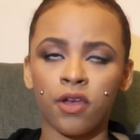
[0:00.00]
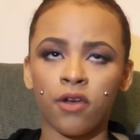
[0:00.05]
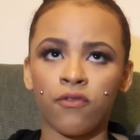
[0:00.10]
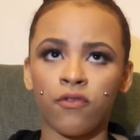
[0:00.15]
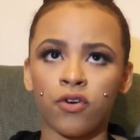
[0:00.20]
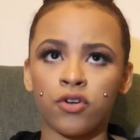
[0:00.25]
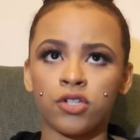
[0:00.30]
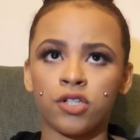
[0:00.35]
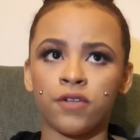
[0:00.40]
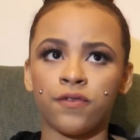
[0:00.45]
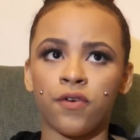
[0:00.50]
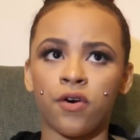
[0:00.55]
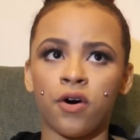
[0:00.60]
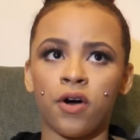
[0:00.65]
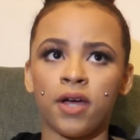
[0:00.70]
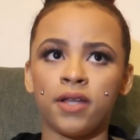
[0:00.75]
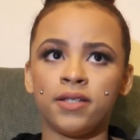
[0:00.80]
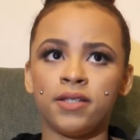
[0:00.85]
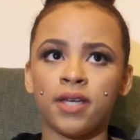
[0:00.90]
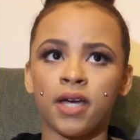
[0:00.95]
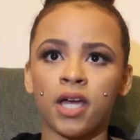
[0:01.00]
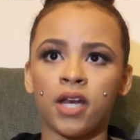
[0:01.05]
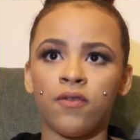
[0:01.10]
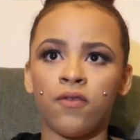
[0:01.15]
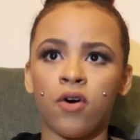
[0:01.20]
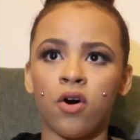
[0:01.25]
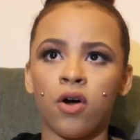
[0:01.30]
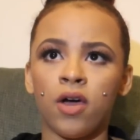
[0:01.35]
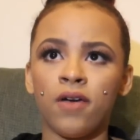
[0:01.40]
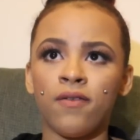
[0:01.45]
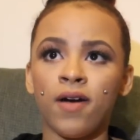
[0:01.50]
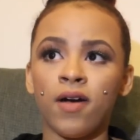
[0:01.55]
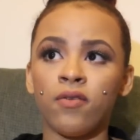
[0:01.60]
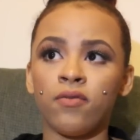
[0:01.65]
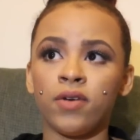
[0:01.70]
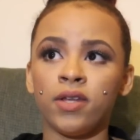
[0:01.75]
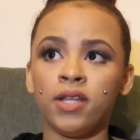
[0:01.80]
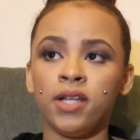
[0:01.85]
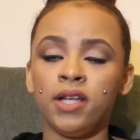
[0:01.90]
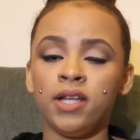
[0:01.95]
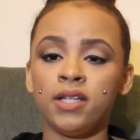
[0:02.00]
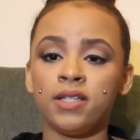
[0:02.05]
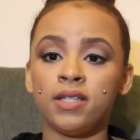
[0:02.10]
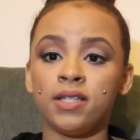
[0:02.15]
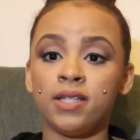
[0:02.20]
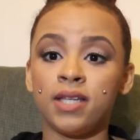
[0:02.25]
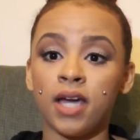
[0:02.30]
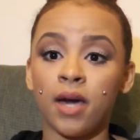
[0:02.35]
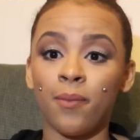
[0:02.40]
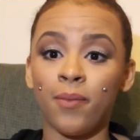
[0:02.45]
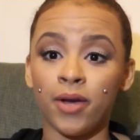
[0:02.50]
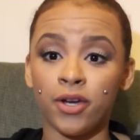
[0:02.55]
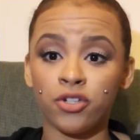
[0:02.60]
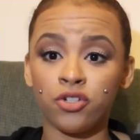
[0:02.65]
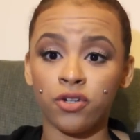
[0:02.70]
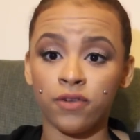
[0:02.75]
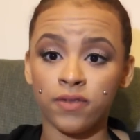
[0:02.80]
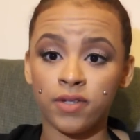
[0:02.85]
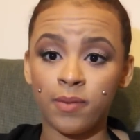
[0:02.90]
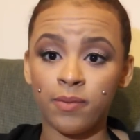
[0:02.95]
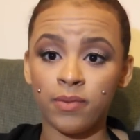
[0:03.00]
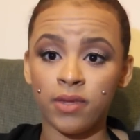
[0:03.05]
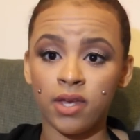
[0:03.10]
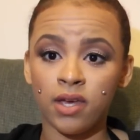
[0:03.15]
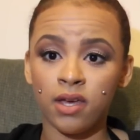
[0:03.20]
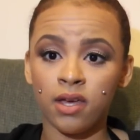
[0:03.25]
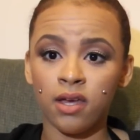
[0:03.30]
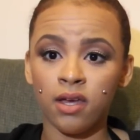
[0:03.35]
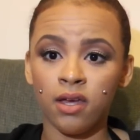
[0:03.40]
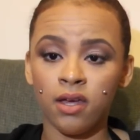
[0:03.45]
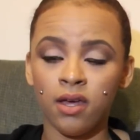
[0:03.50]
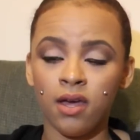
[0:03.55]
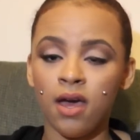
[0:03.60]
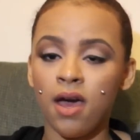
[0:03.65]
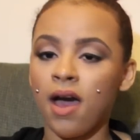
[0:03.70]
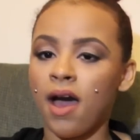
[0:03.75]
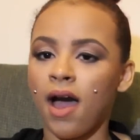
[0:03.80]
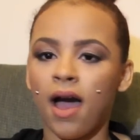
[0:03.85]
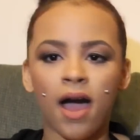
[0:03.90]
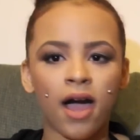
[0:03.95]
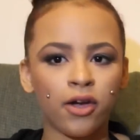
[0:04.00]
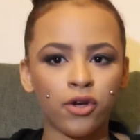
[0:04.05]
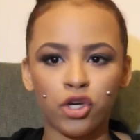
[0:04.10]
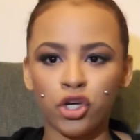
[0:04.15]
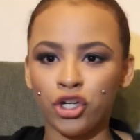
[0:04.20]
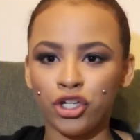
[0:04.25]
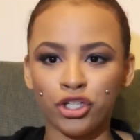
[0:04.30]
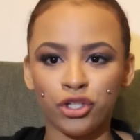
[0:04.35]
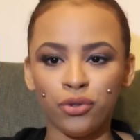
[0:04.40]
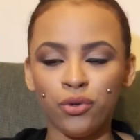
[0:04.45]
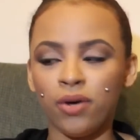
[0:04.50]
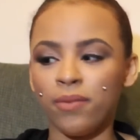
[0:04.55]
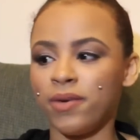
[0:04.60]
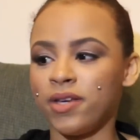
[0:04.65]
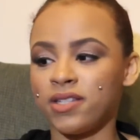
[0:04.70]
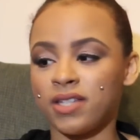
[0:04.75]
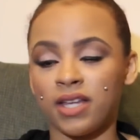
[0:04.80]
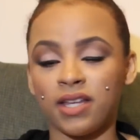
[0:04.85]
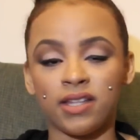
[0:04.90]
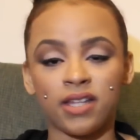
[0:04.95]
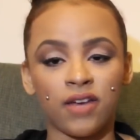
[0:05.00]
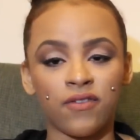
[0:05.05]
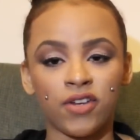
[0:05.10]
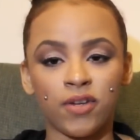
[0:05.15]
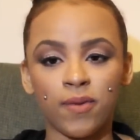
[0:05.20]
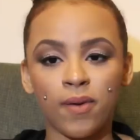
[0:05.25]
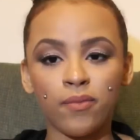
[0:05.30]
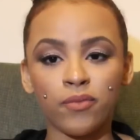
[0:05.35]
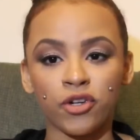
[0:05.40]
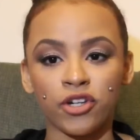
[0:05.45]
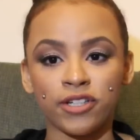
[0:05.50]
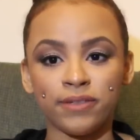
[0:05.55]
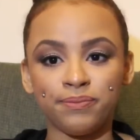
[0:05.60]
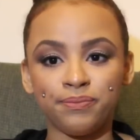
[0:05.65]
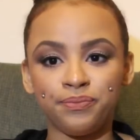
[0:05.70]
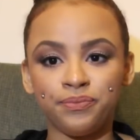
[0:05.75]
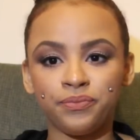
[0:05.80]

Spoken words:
first of all, and second of all, if I really needed to take a picture of something, I couldn't do it because I didn't have any memory.